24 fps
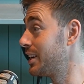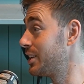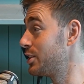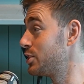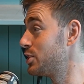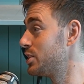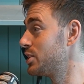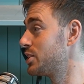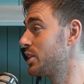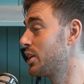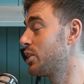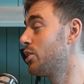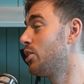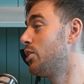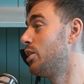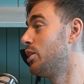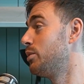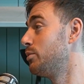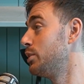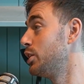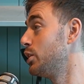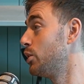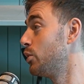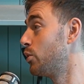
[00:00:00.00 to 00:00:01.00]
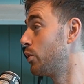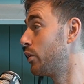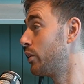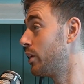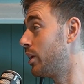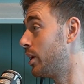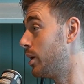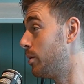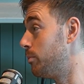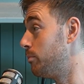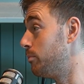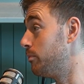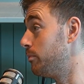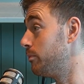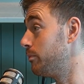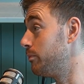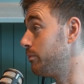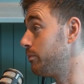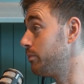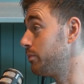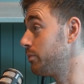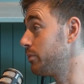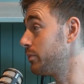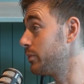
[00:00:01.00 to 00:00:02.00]
and she's like, oh,
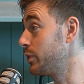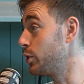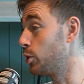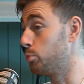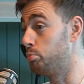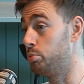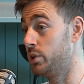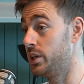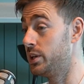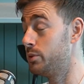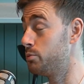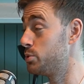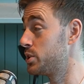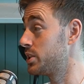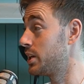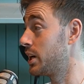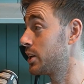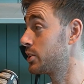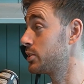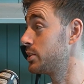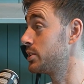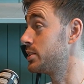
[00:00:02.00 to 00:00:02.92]
your bid was actually